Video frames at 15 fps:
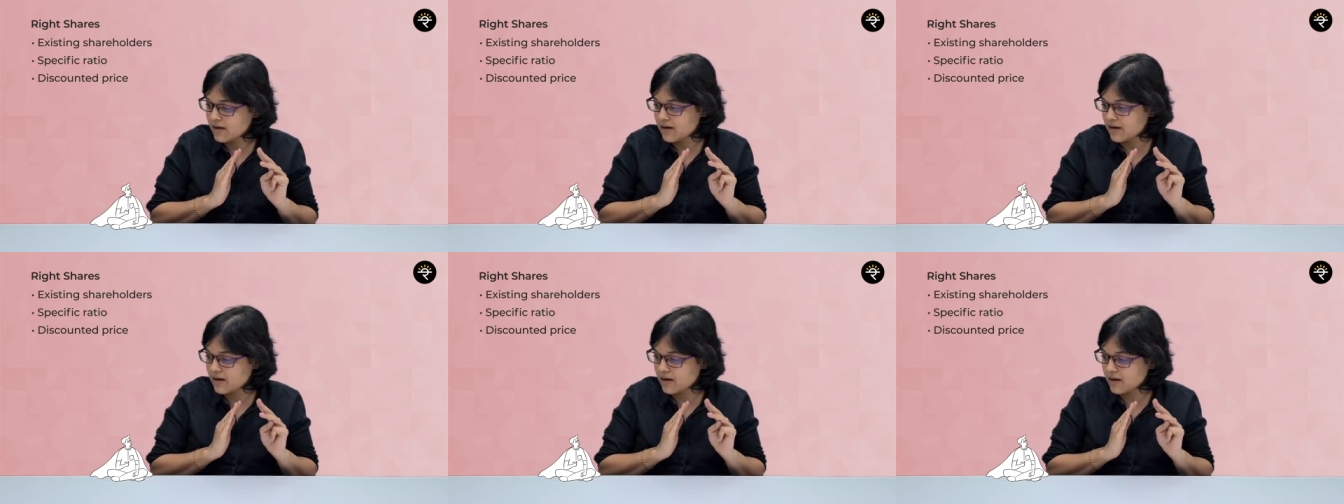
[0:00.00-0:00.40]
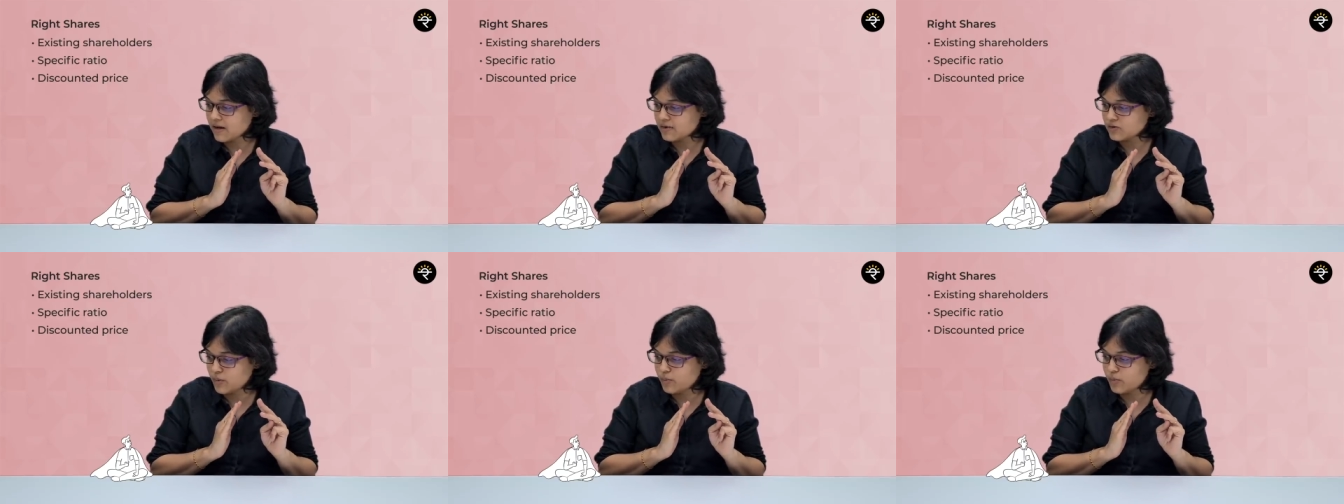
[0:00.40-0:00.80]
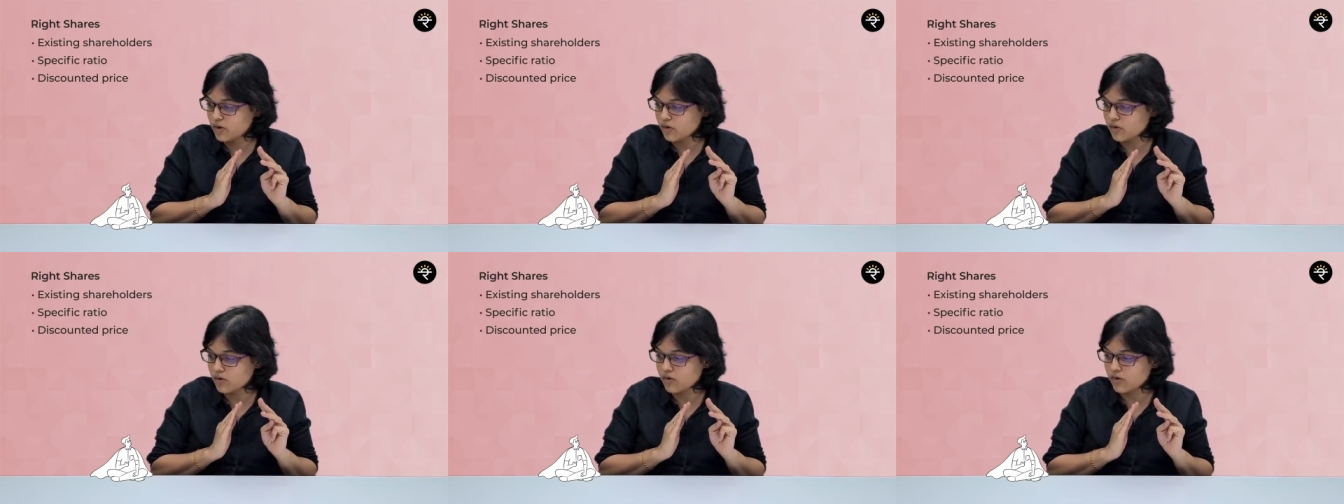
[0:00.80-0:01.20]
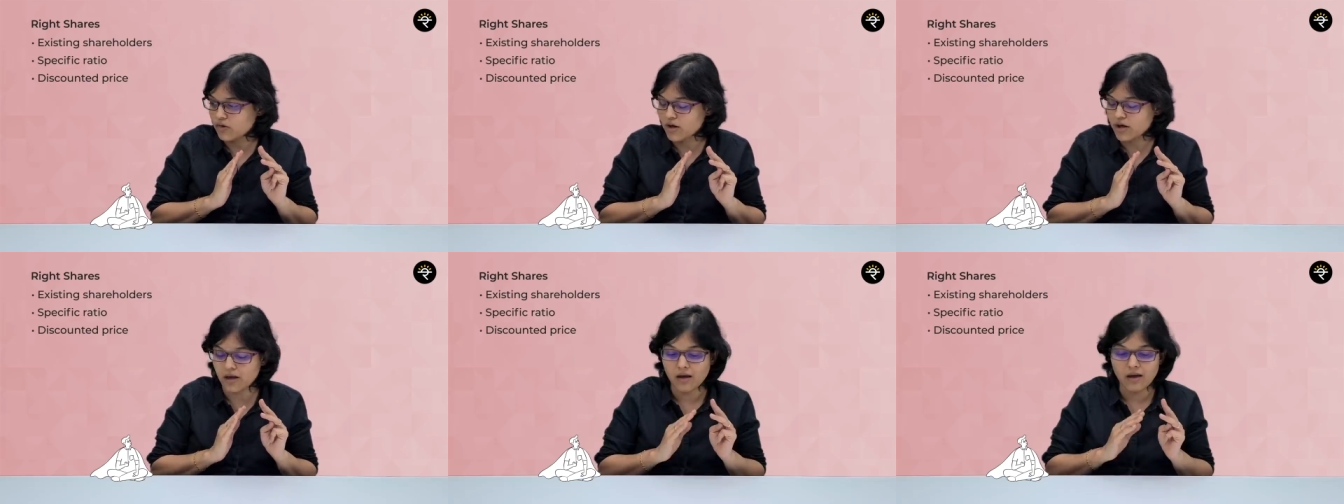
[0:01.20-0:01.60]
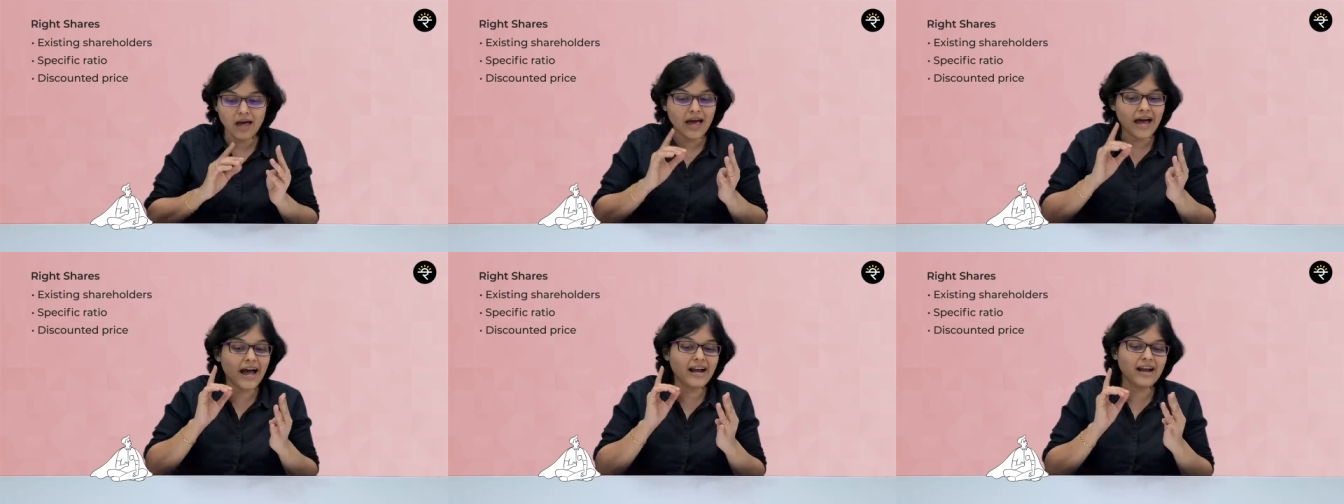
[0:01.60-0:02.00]
Haan, jopu nako. Okay.
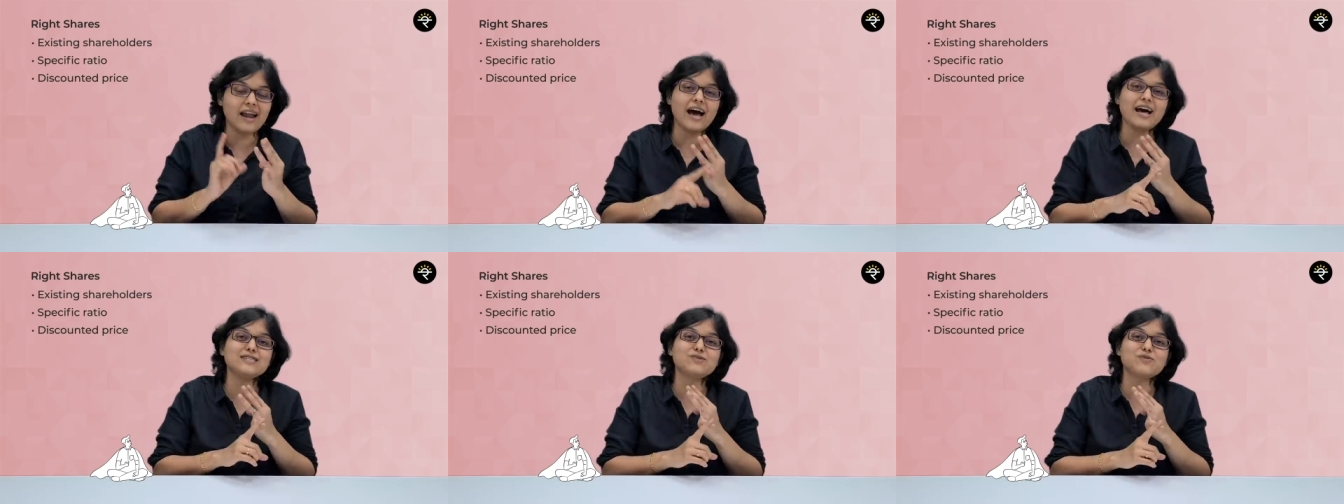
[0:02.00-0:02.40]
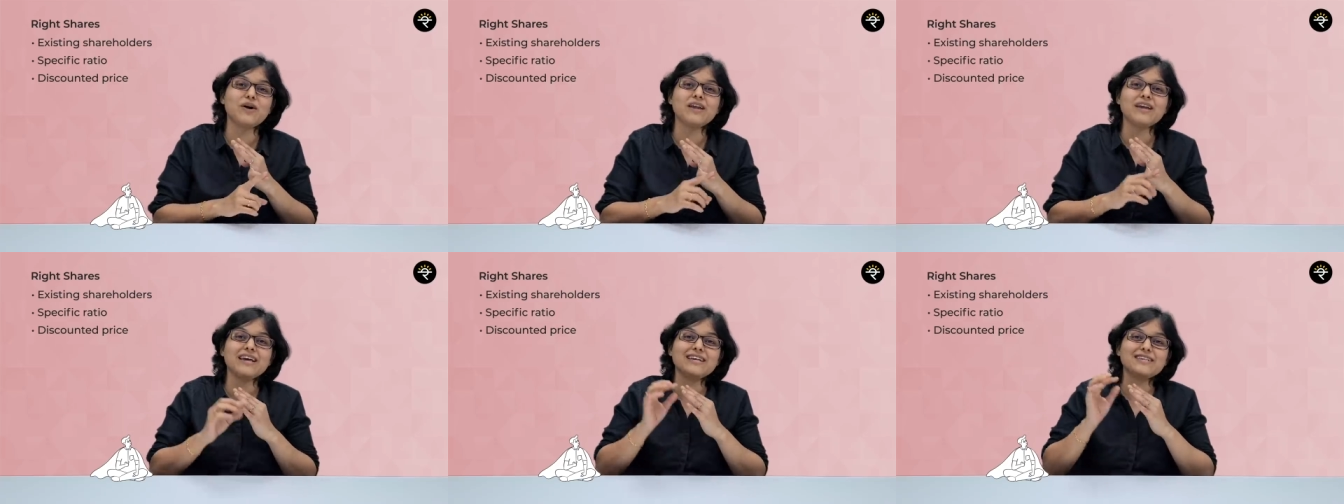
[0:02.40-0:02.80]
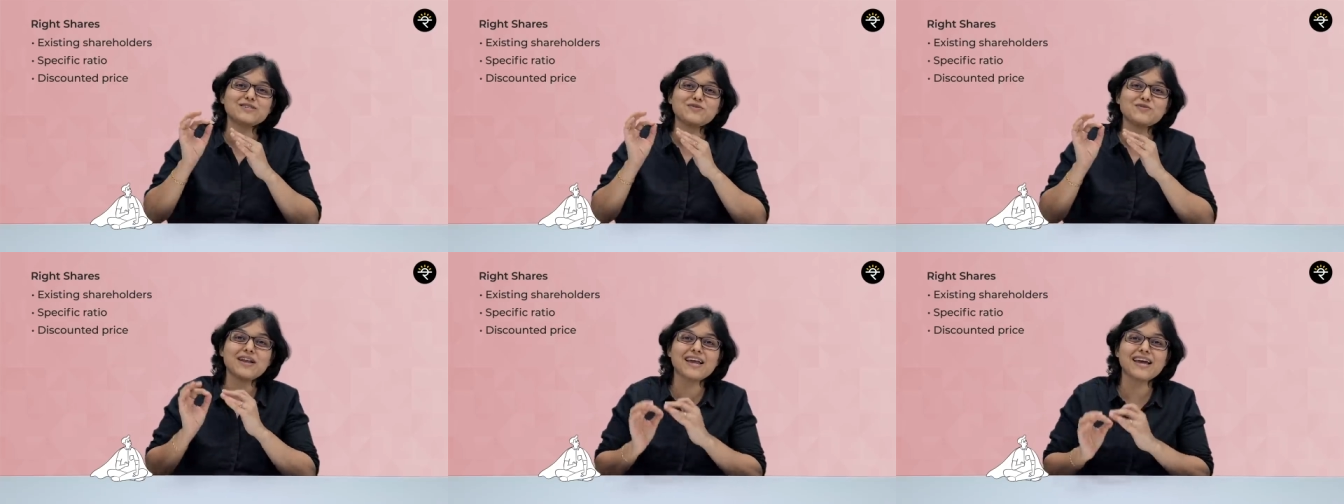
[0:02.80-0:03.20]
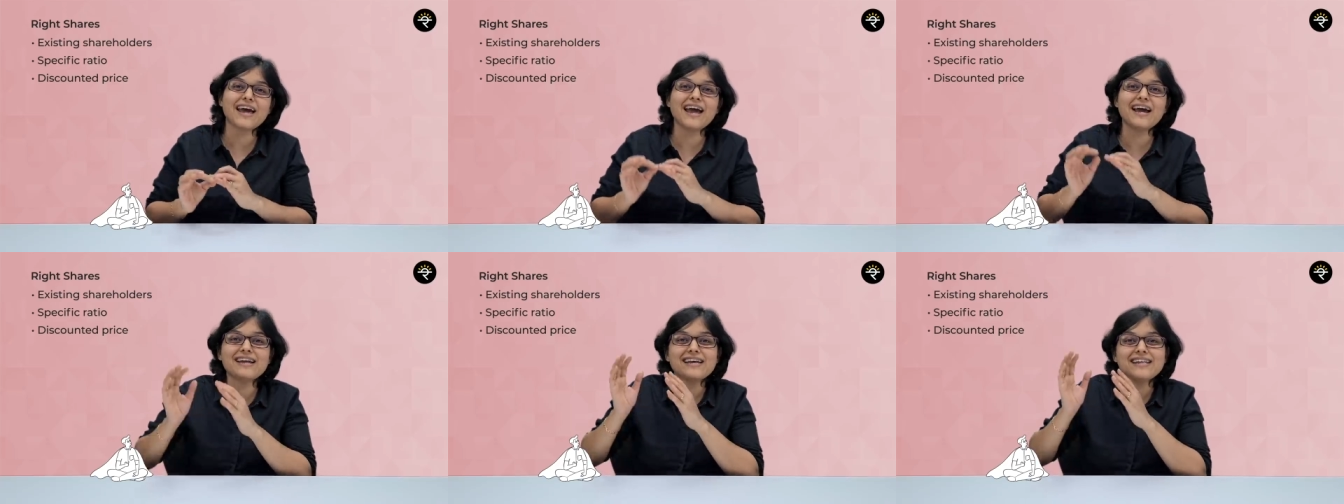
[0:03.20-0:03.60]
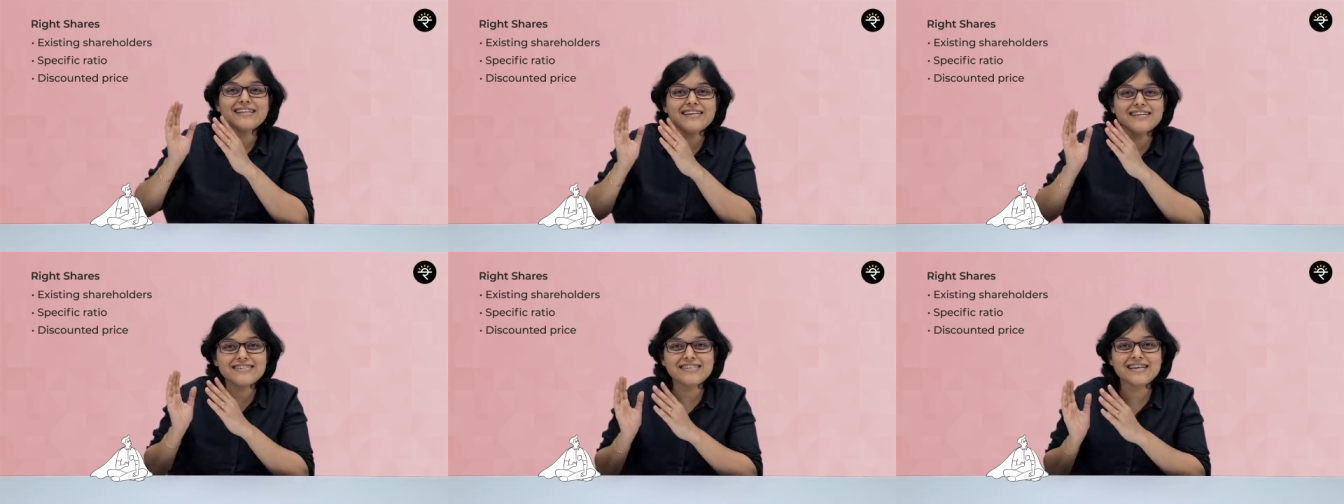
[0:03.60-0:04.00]
And last one is, you will get
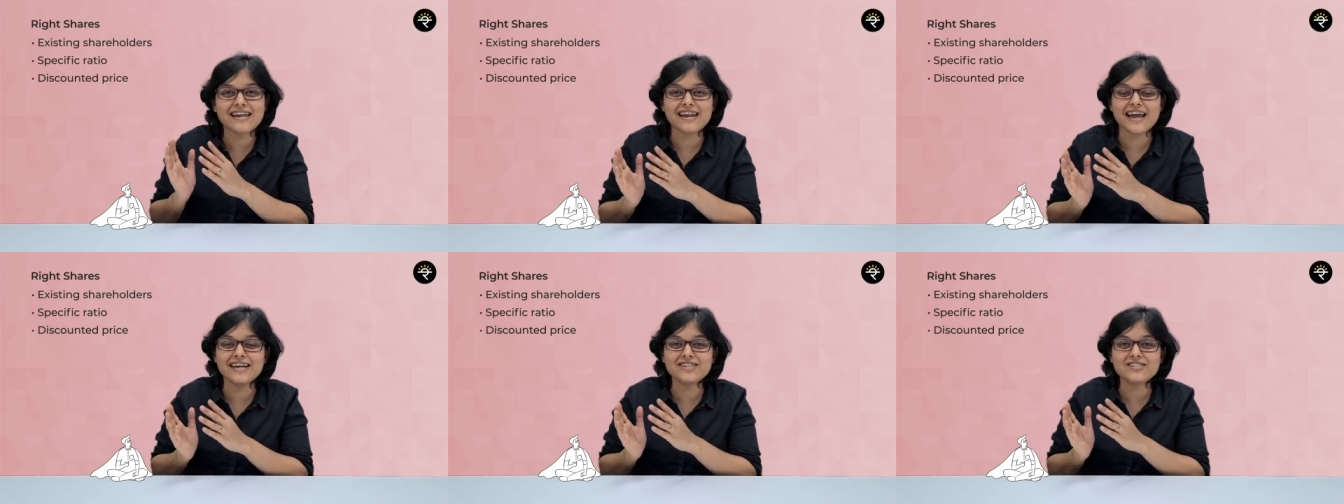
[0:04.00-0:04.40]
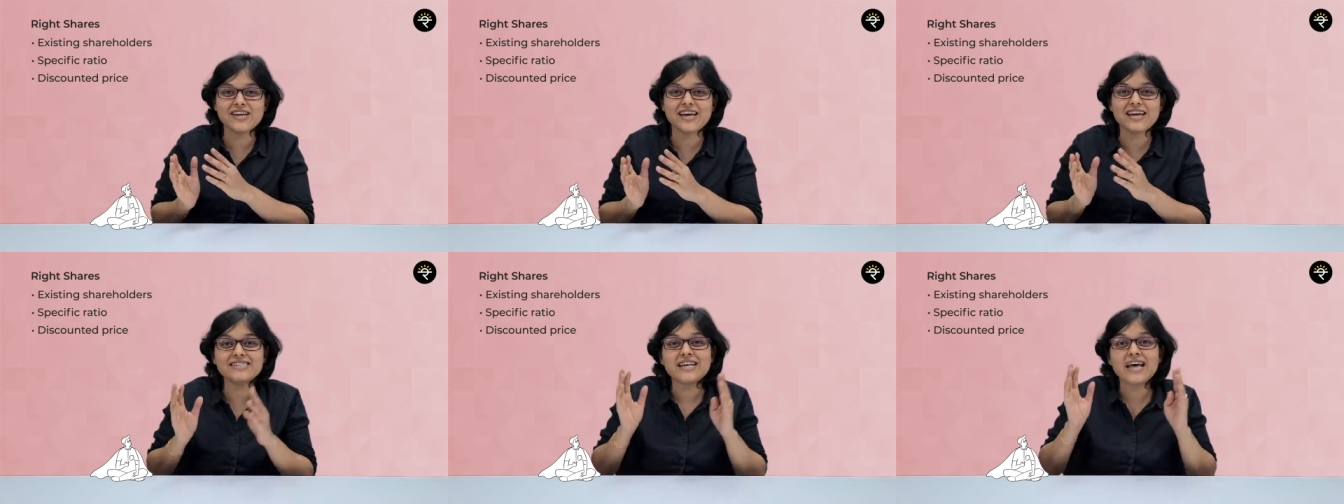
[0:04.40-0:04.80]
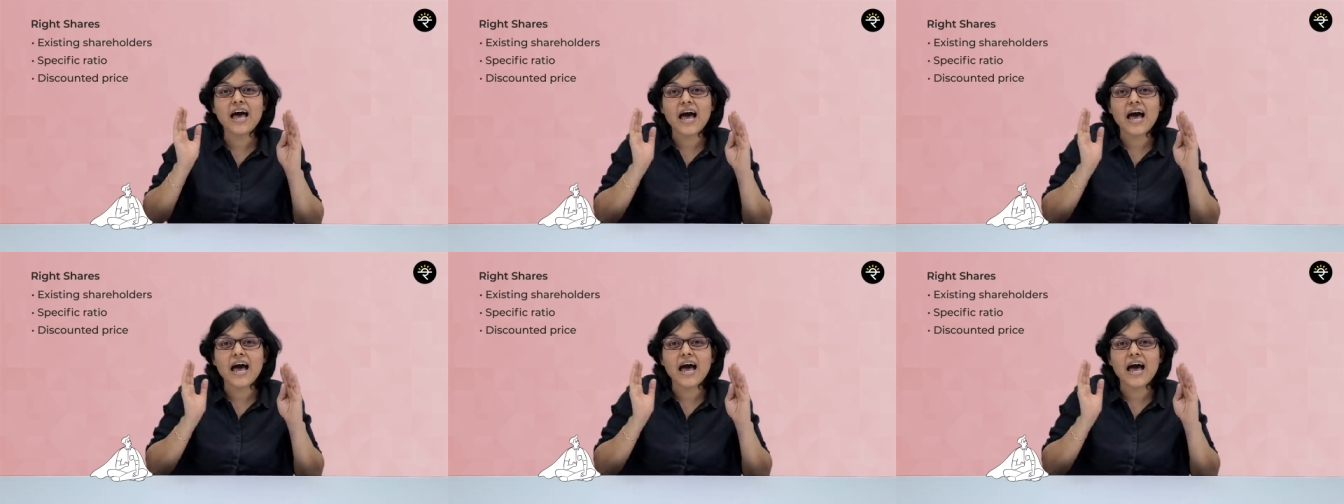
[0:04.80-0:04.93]
these right shares